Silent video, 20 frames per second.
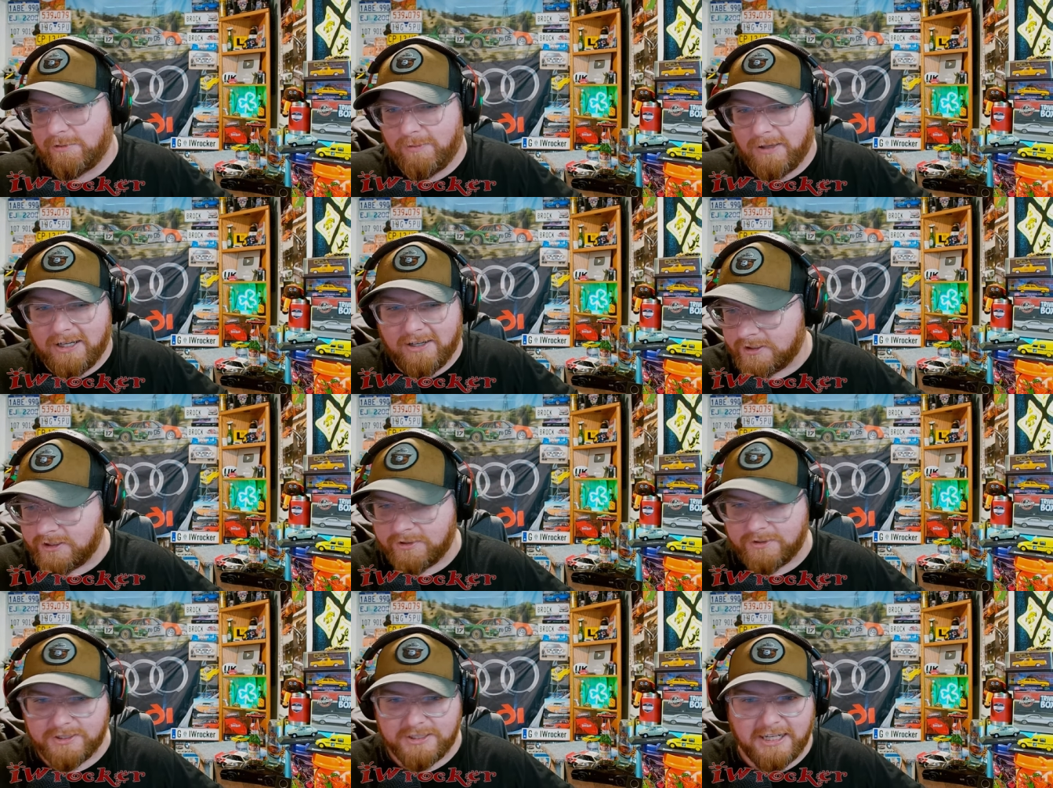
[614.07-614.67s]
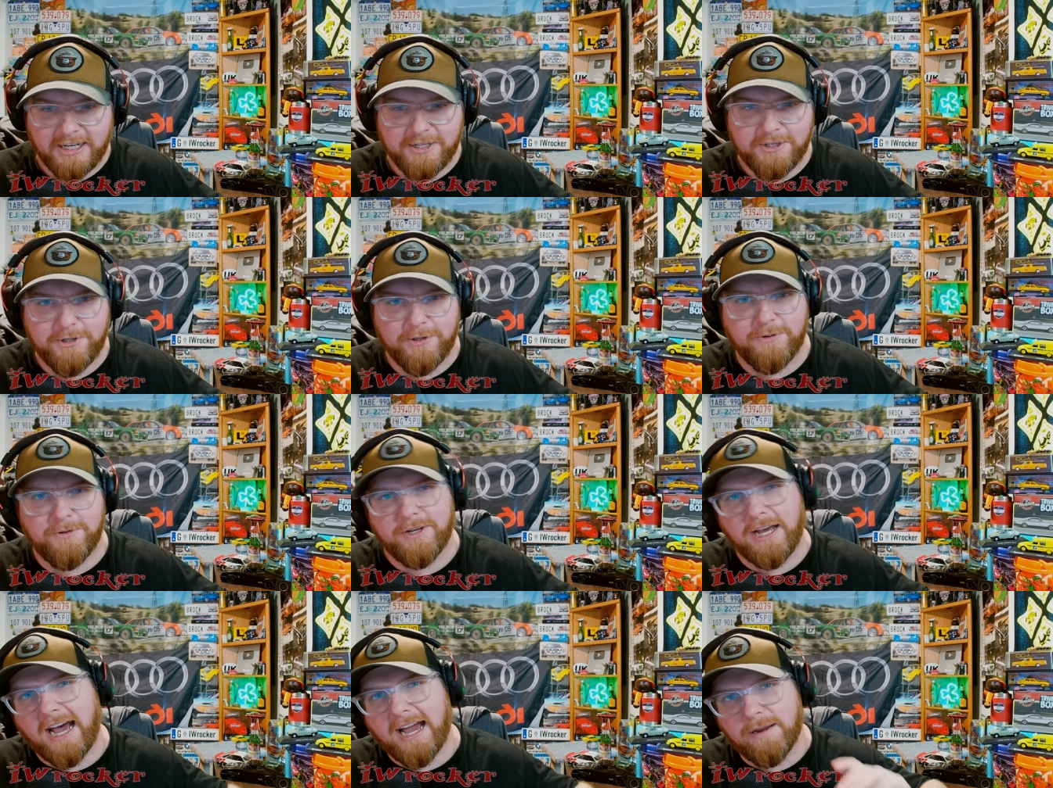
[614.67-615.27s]
well. So, stay
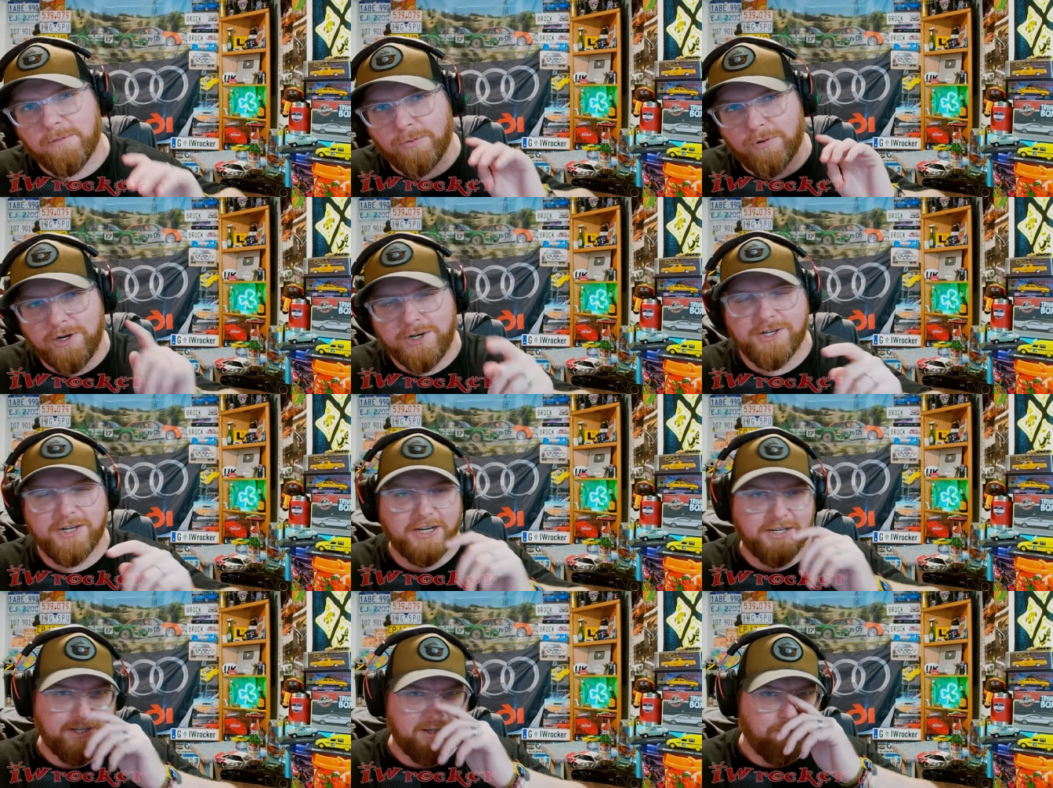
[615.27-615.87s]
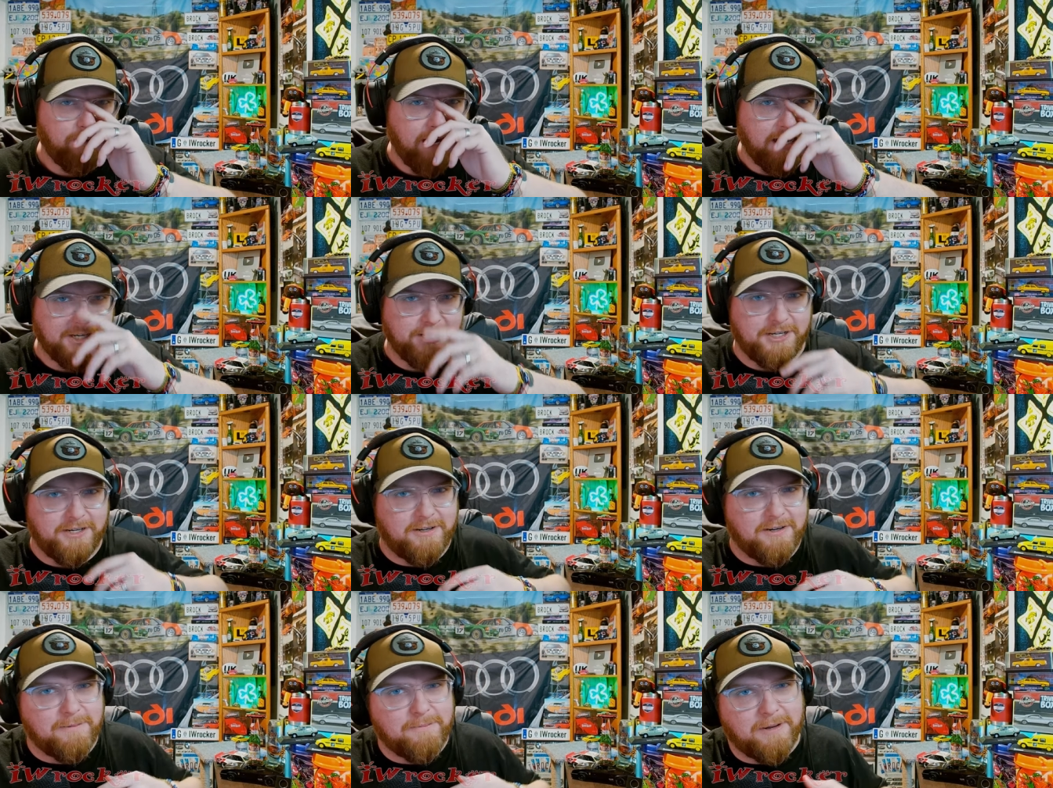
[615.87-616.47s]
tuned. I appreciate you
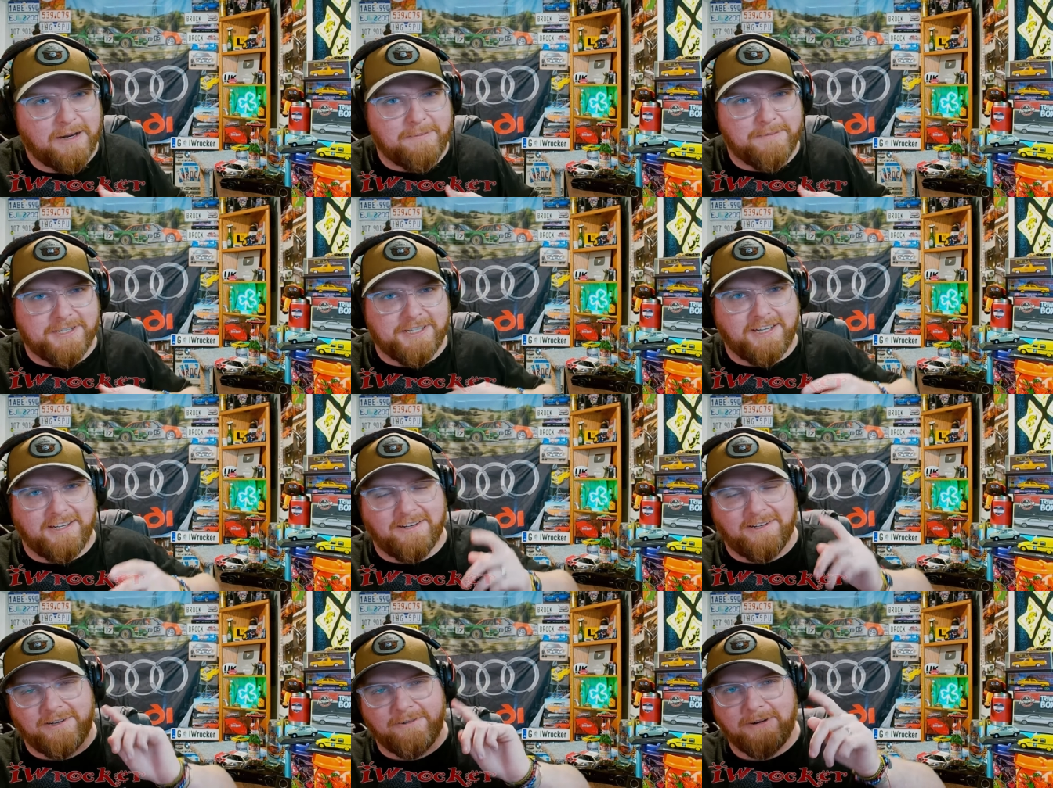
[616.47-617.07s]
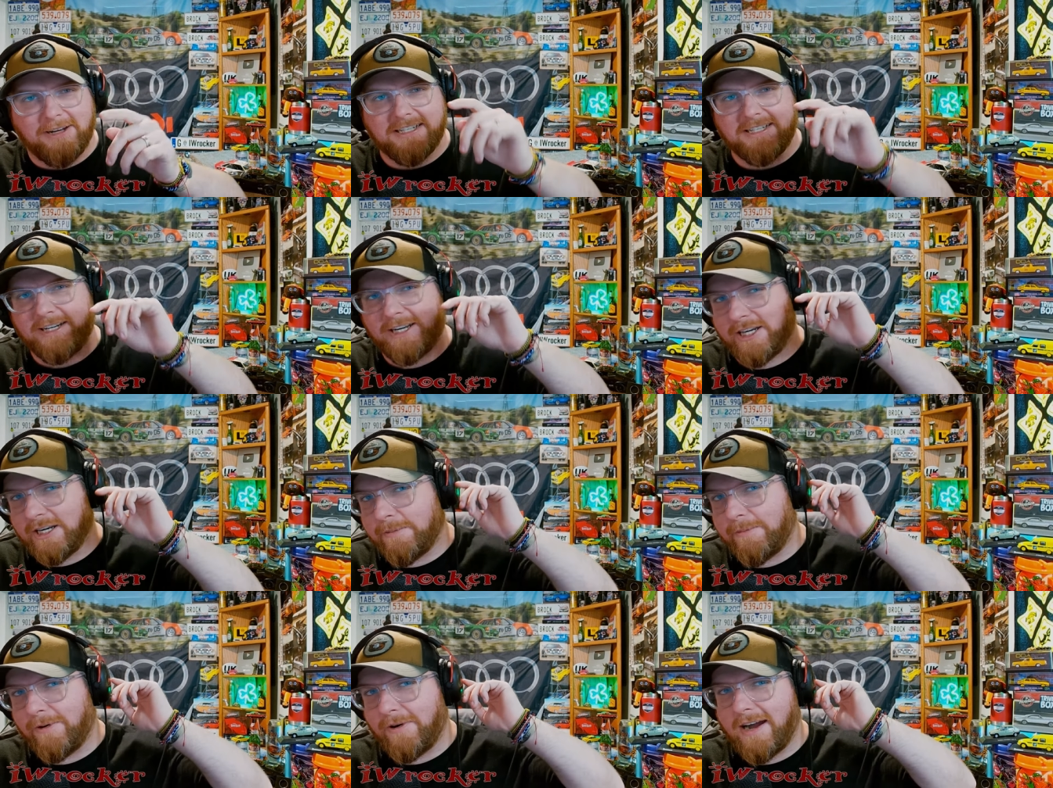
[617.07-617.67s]
watching. My name is Ian. You're watching
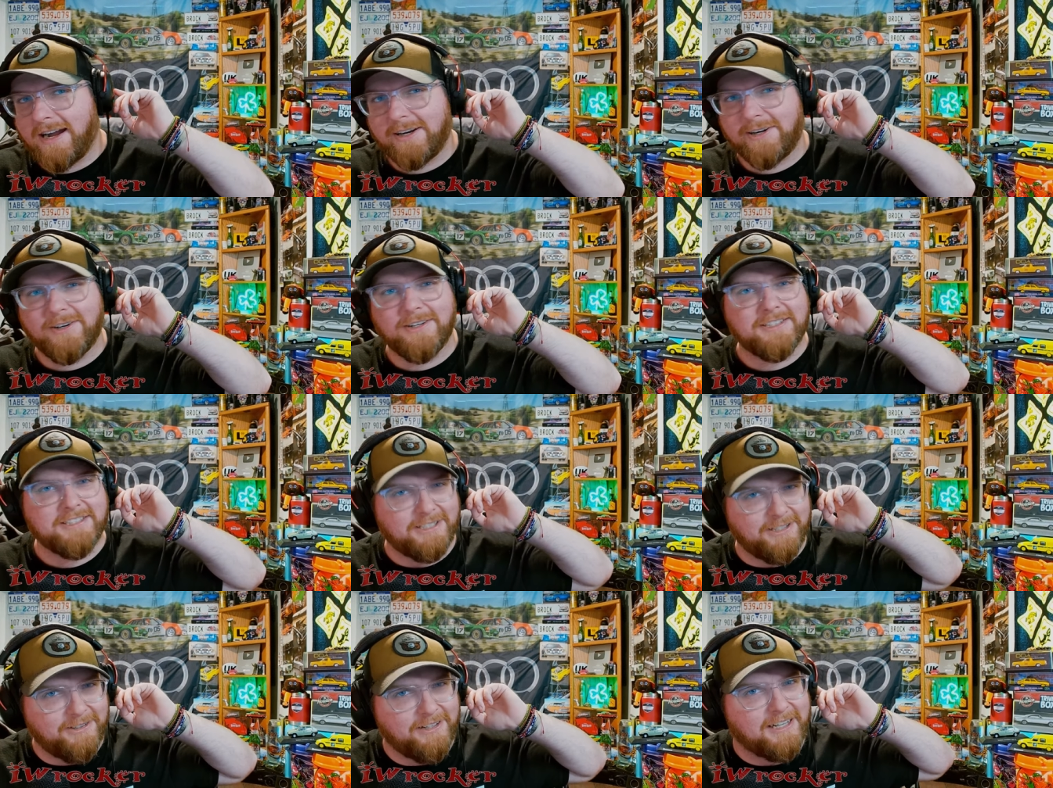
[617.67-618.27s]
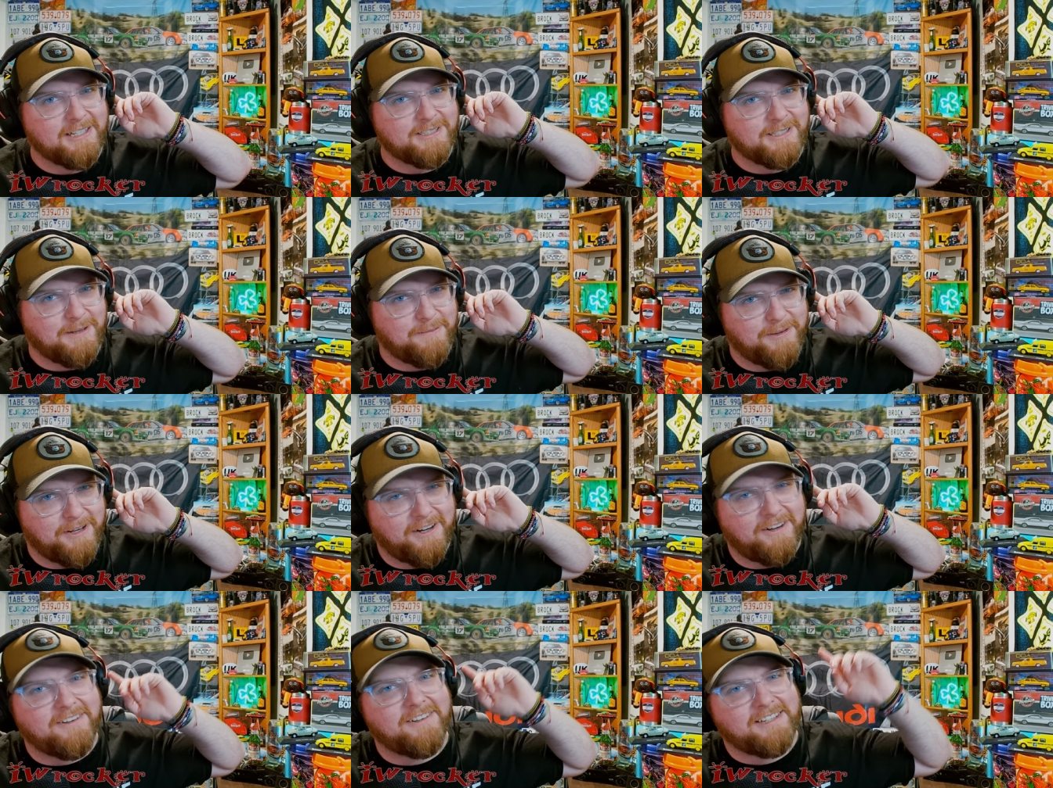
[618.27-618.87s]
IWrocker. Until next time,
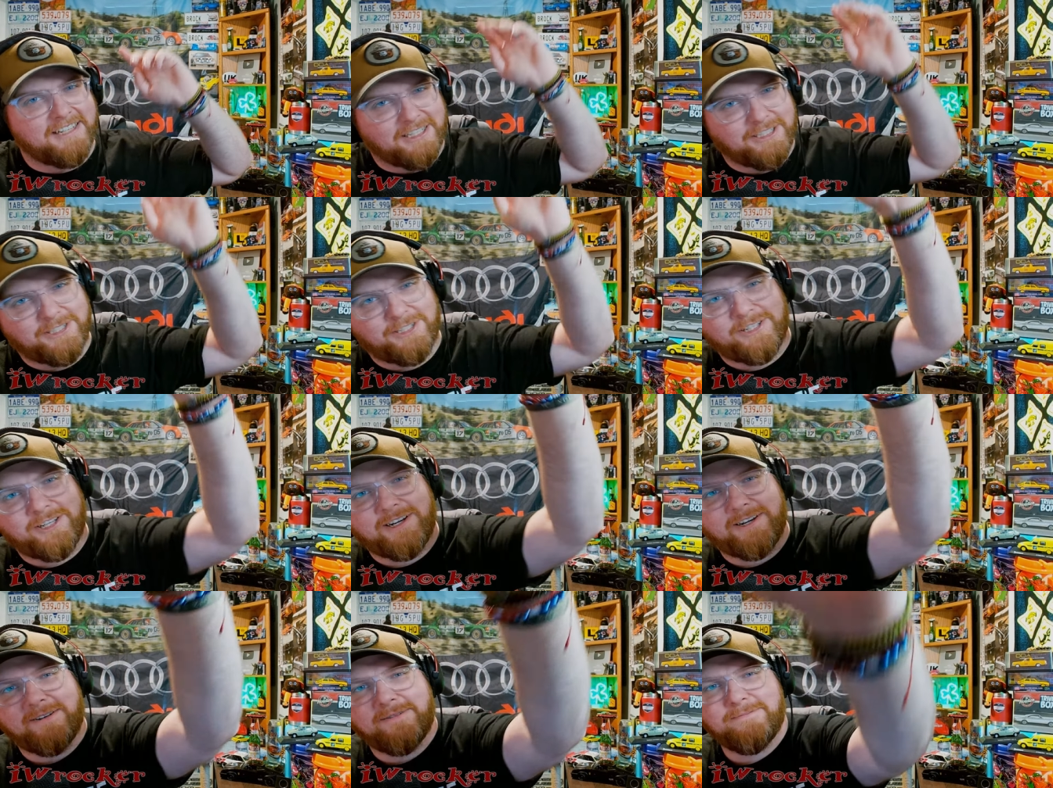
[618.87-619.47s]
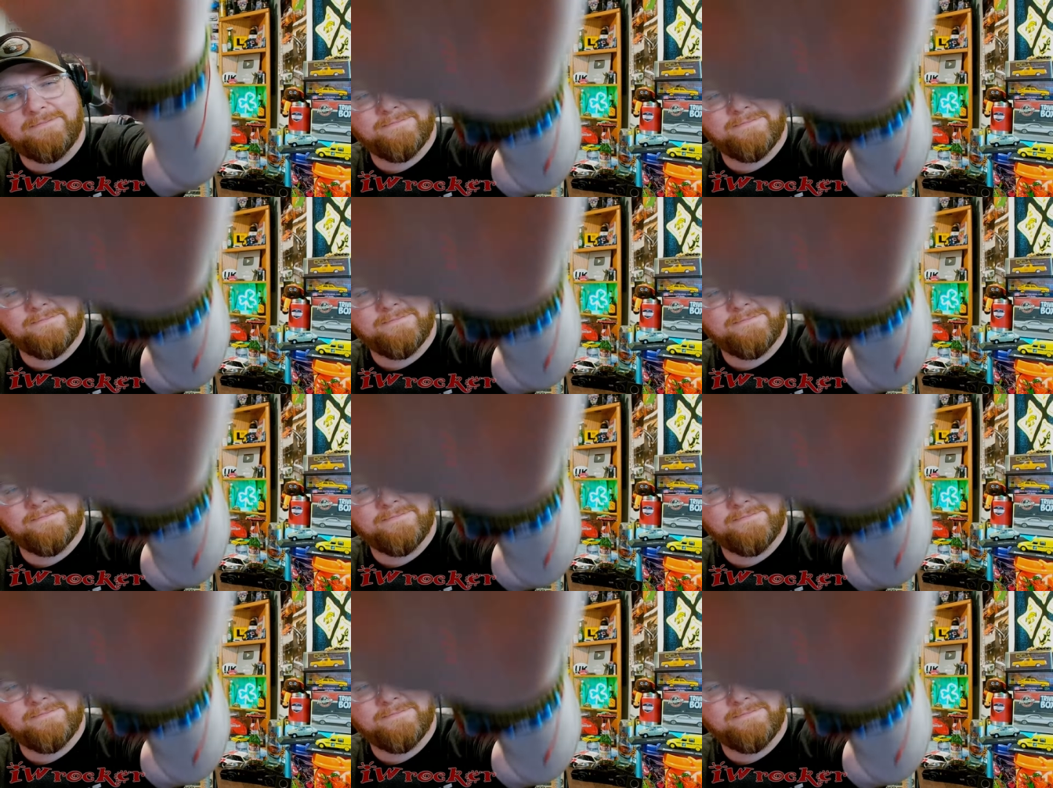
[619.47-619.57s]
y'all. Catch you later.